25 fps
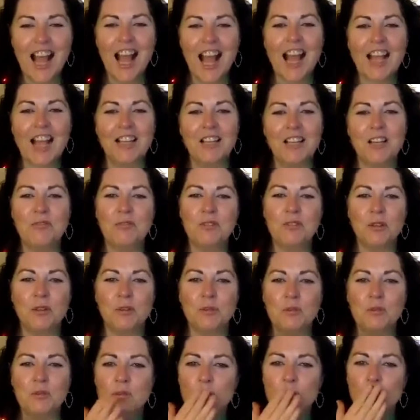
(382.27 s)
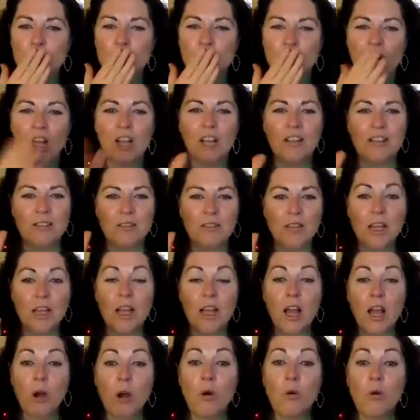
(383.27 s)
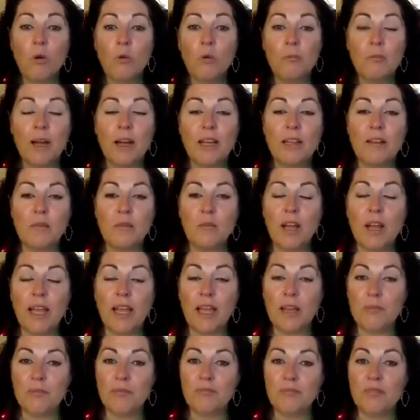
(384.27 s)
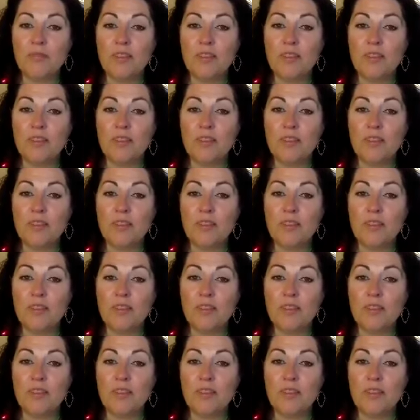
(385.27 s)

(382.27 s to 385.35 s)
I love you. Mwah. Oh, by the way,